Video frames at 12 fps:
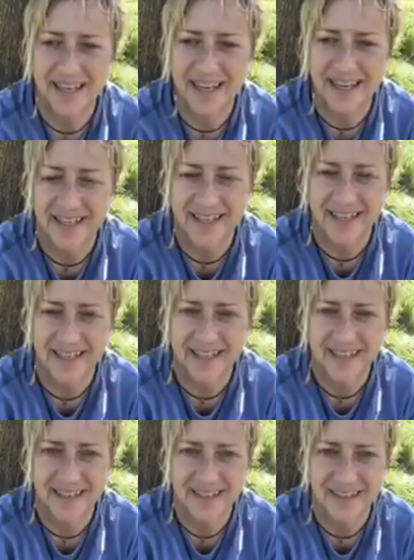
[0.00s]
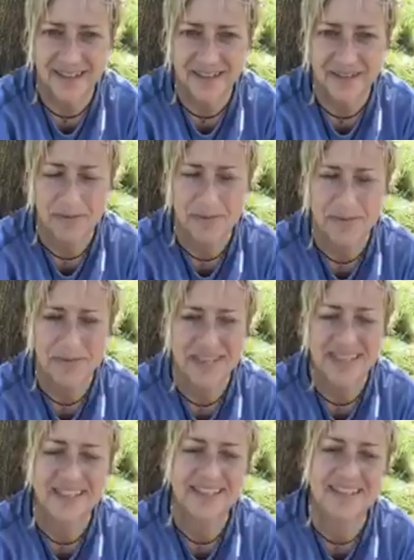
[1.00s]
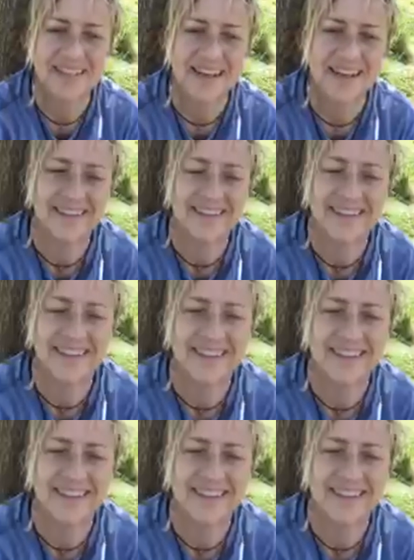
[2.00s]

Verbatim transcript: and then I will get started.